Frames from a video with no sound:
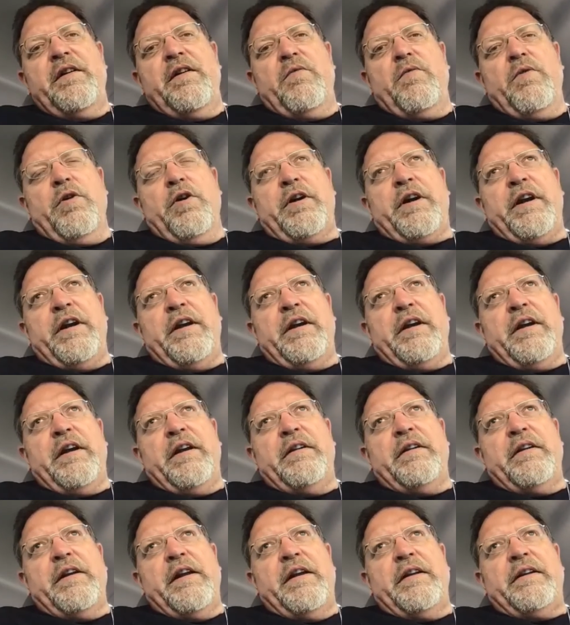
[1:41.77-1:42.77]
working
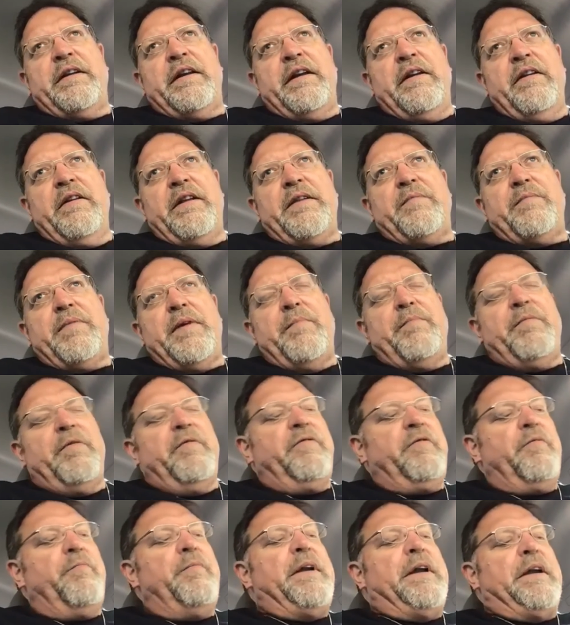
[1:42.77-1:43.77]
and killing people
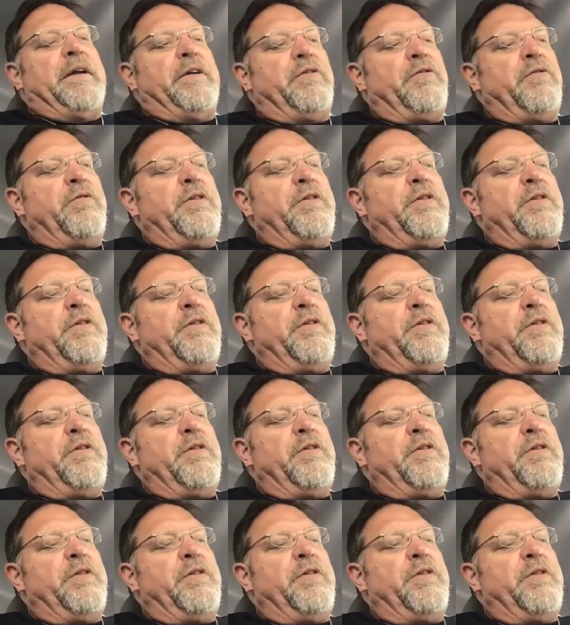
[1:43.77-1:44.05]
for being